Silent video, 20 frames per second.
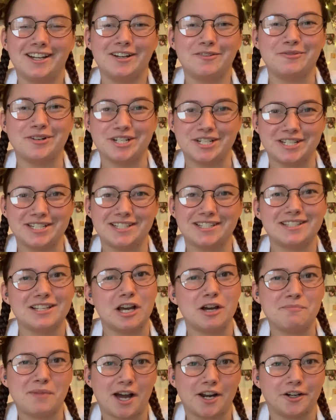which is
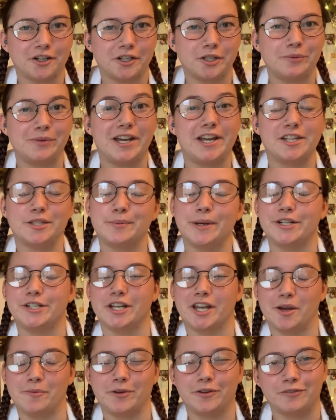a bad argument,
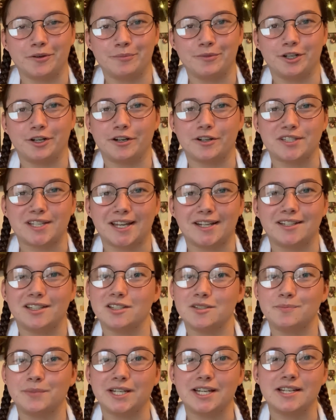especially coming from a
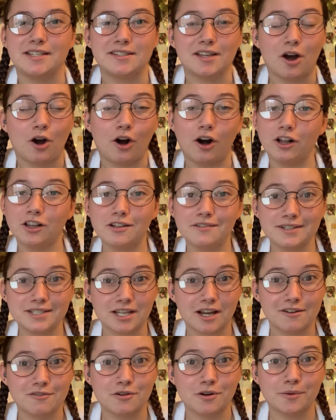neuroscientist, because all of
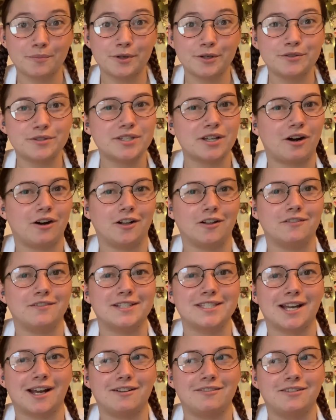us have hormones, all of
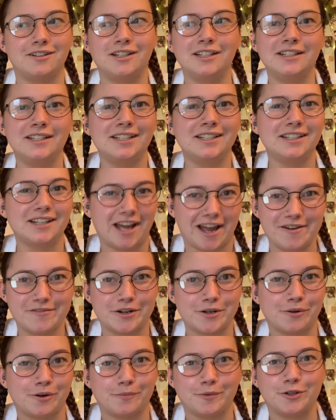us have
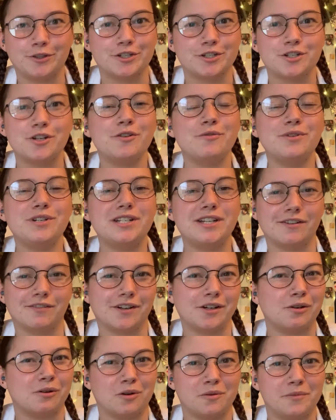every hormone. There's no
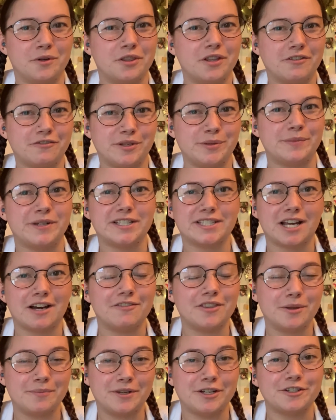different hormone that females
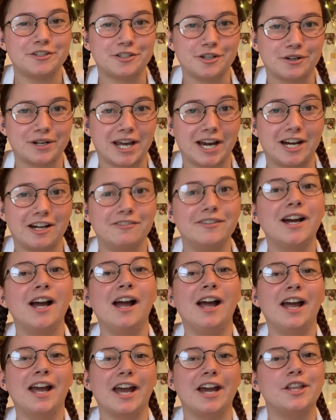have that males don't have.
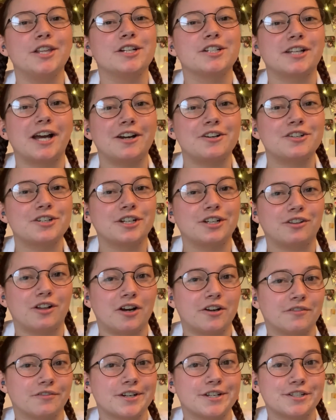And there's actually a
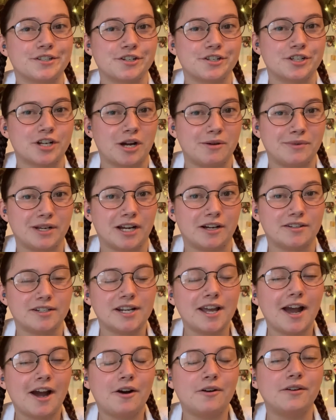lot of research coming out
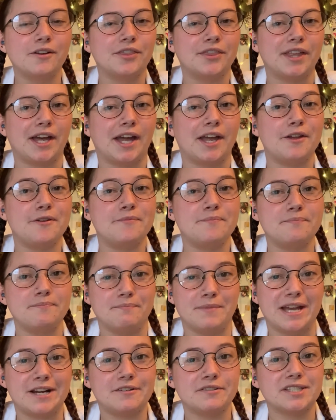now that
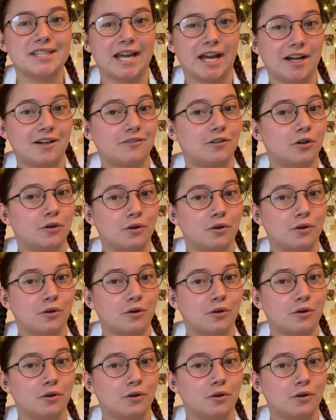males have a